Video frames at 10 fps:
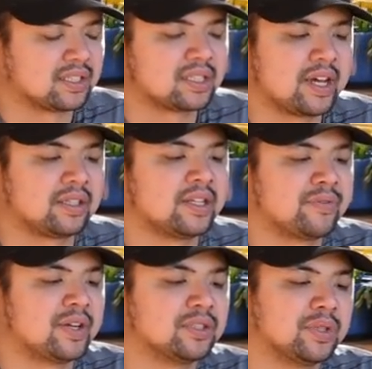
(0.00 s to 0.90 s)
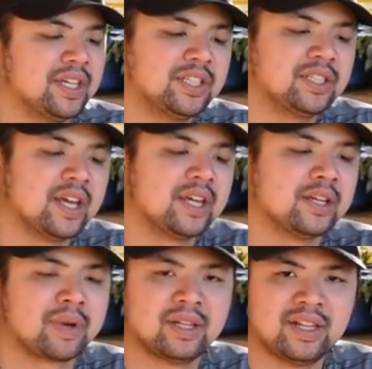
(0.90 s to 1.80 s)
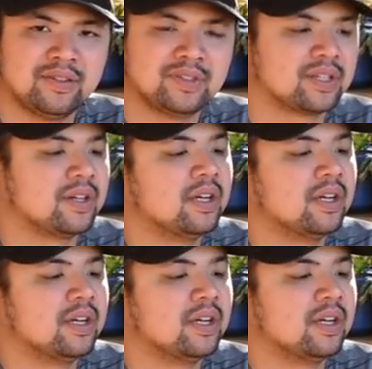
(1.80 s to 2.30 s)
a slight difference each day in my leaves.